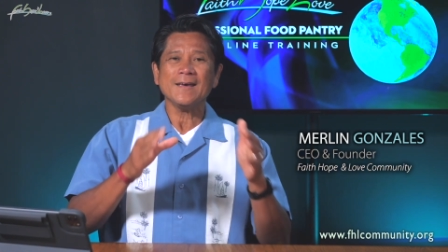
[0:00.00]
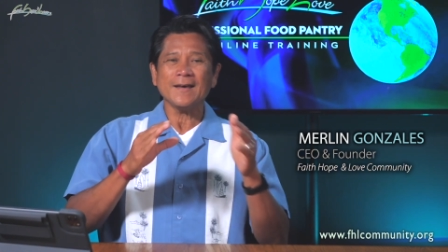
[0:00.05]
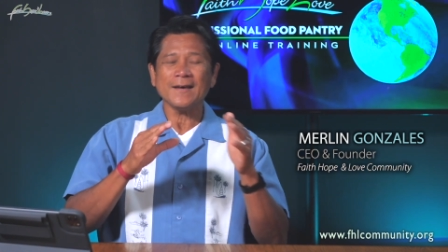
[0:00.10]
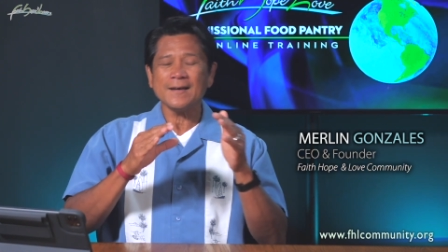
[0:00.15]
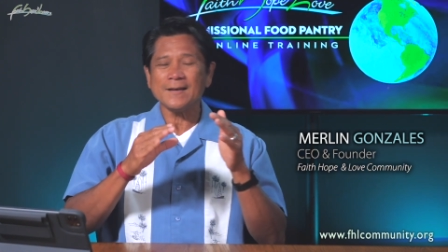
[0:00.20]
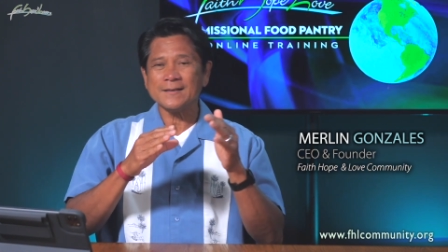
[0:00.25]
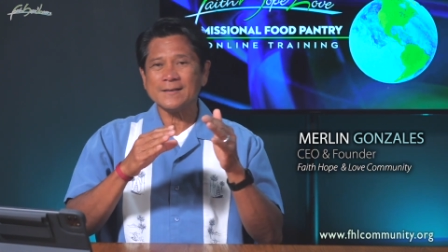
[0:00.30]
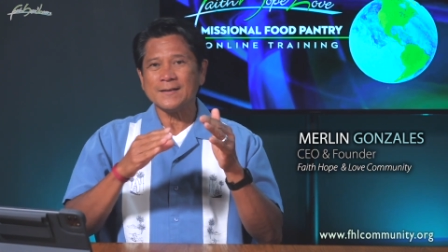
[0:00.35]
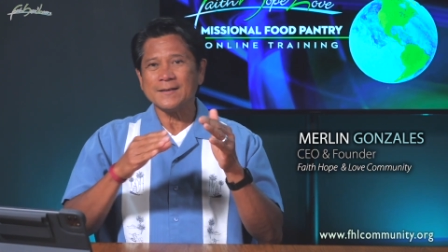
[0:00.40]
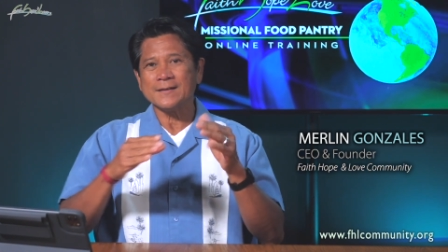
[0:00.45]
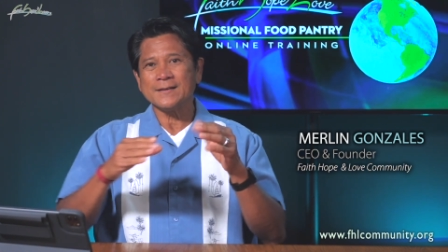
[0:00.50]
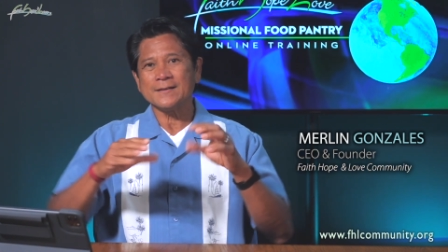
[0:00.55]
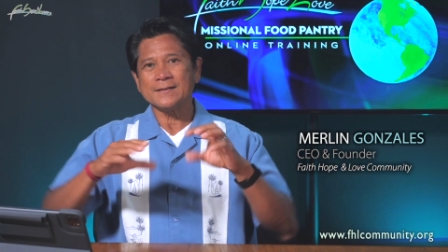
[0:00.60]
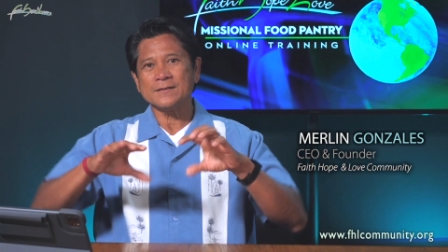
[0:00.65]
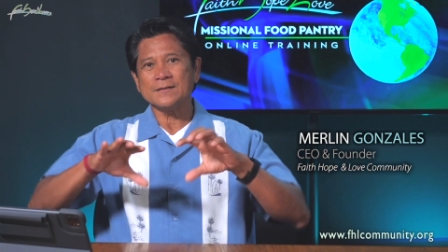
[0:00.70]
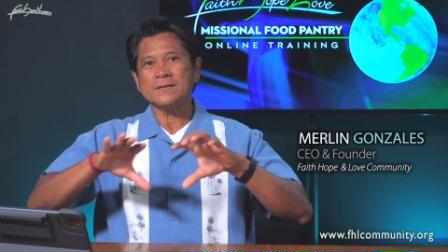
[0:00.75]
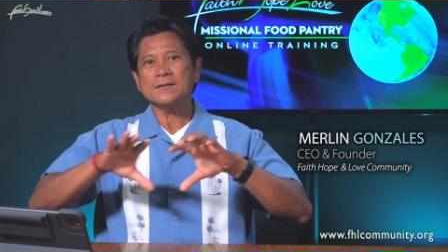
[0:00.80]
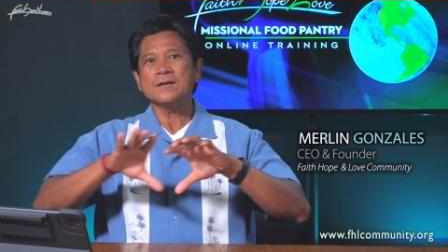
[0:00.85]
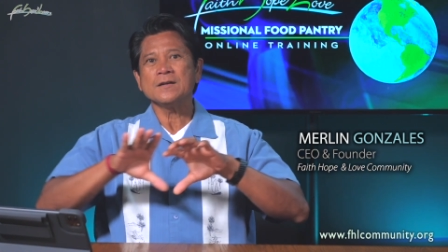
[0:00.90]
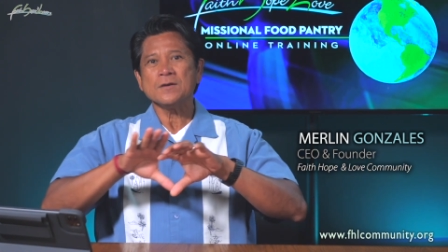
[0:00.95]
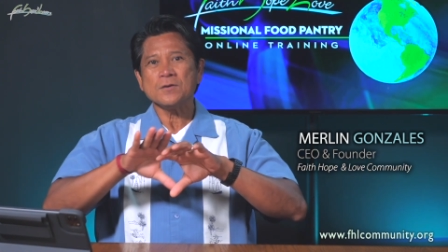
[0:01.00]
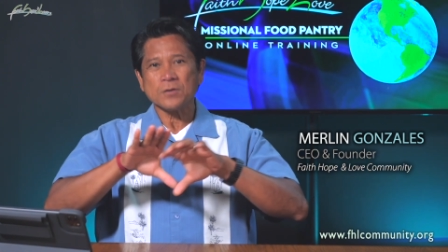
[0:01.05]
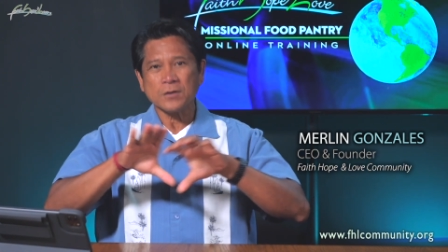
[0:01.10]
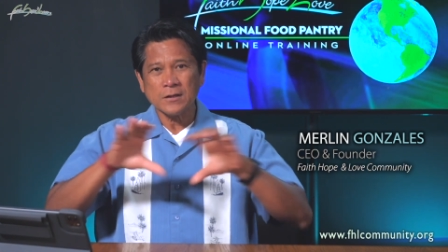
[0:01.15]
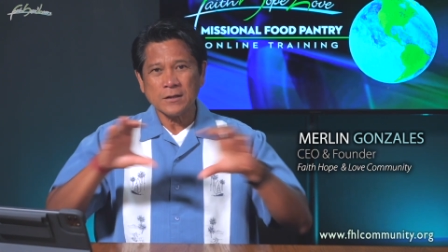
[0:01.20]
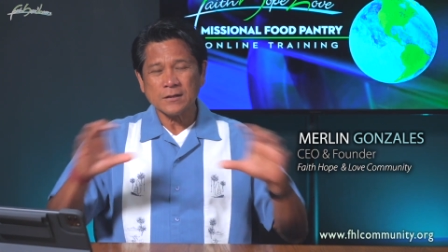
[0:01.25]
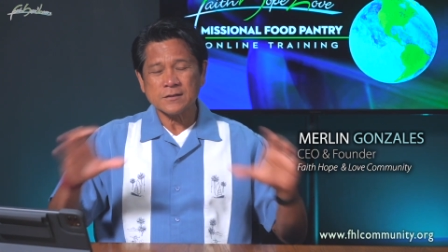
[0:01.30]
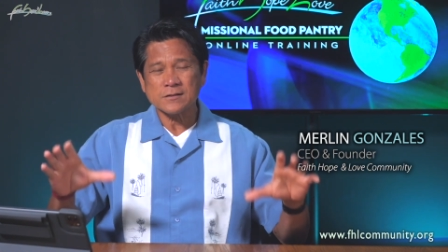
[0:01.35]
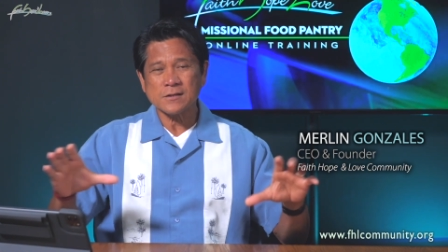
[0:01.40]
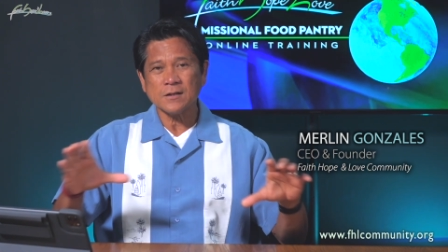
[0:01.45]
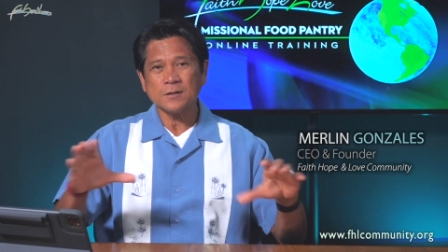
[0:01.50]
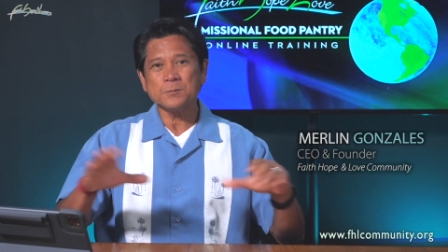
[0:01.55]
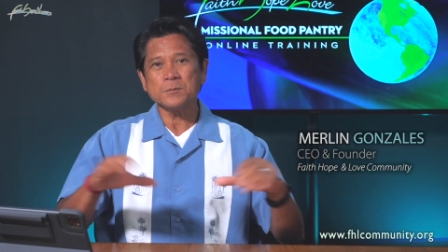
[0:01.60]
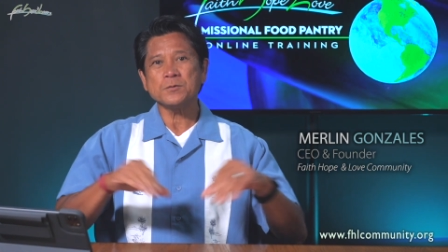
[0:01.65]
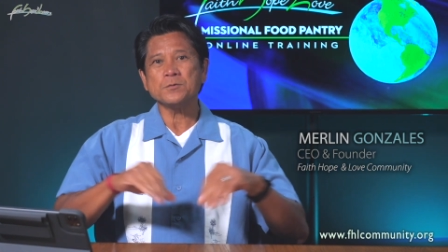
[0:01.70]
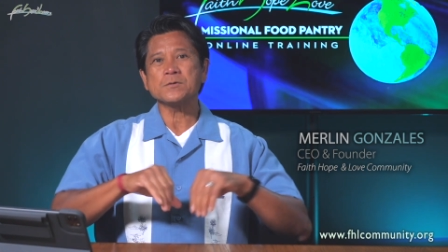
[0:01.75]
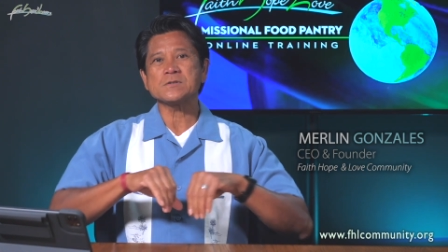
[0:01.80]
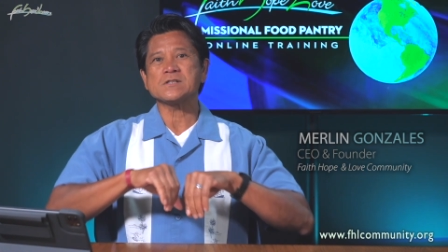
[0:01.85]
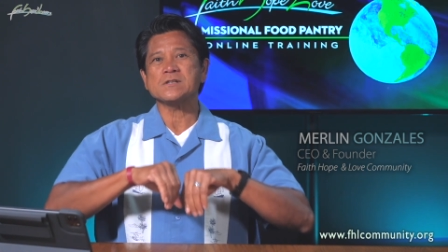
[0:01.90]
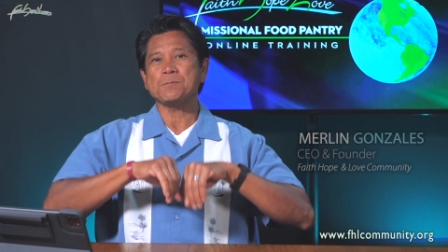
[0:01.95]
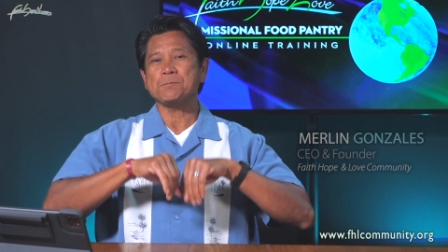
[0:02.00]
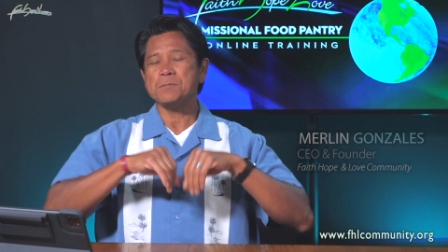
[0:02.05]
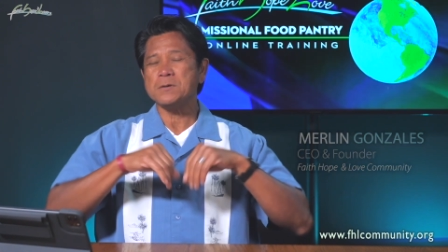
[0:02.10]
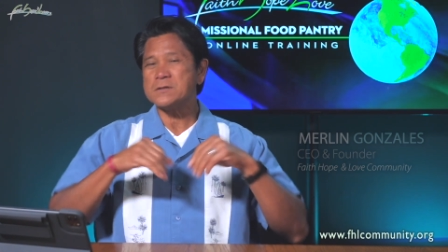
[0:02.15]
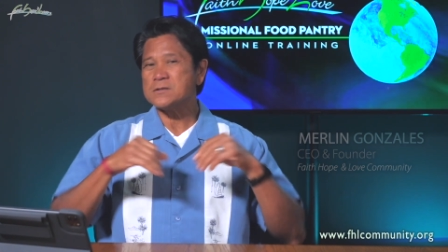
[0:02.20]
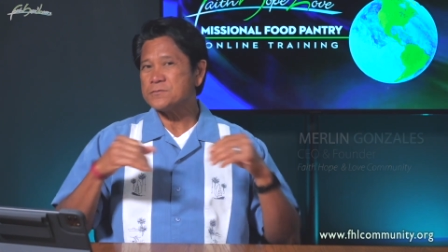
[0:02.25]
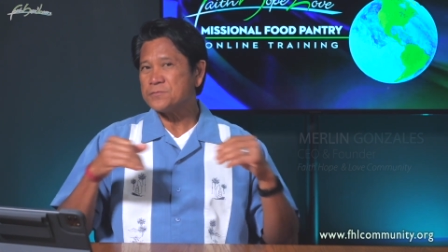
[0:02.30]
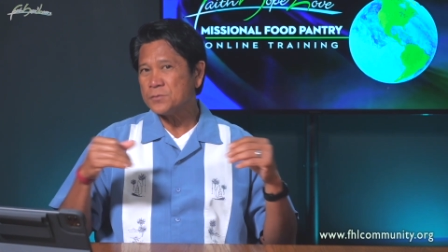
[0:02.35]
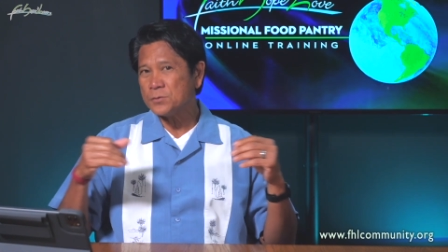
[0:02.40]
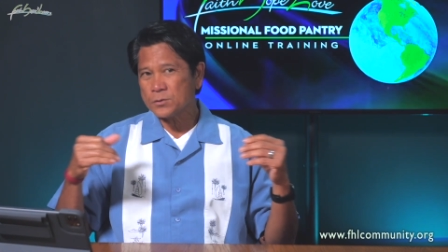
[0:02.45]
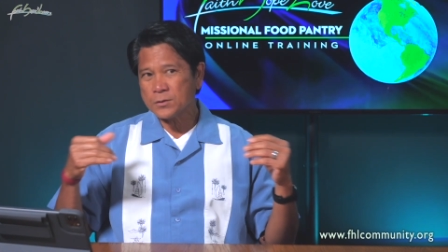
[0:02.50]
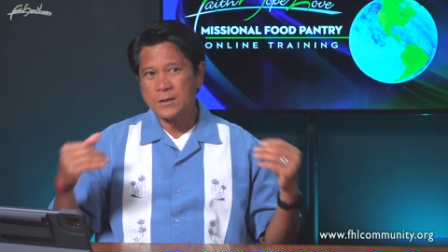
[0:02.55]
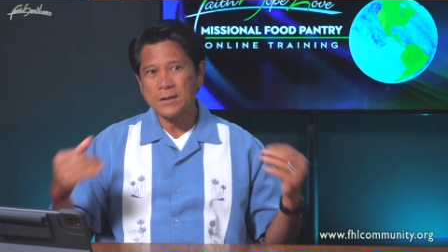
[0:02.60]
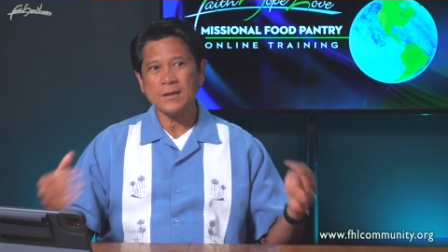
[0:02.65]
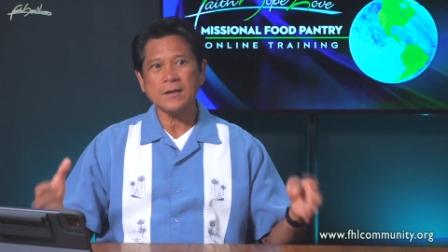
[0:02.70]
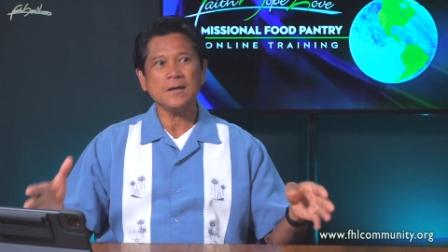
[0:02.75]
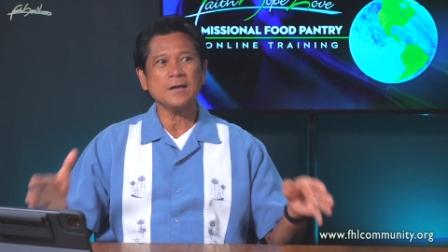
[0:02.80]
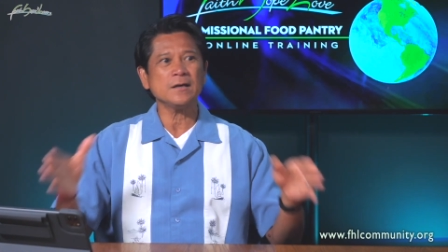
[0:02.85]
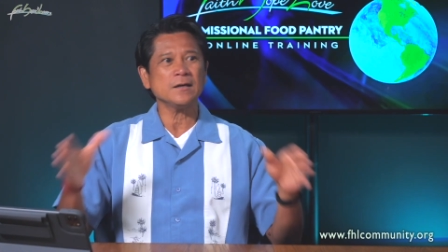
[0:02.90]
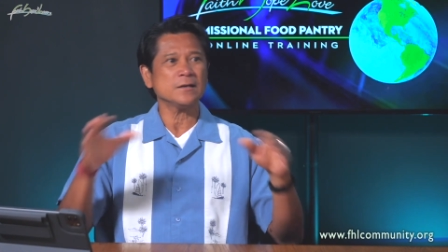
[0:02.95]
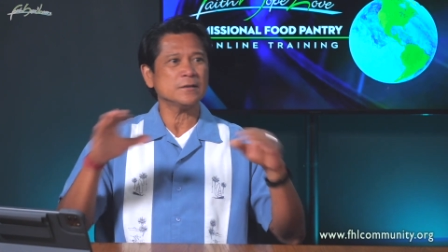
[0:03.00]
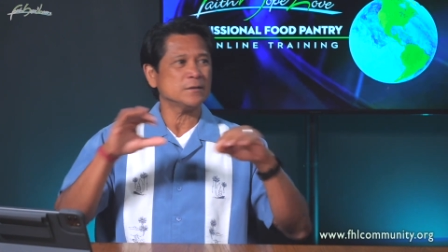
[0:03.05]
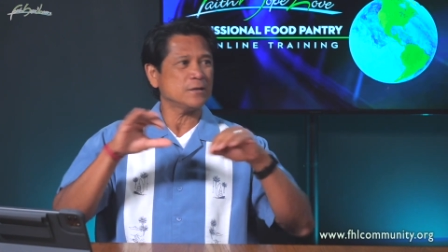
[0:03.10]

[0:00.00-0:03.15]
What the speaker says: and King Solomon was the peaceful king,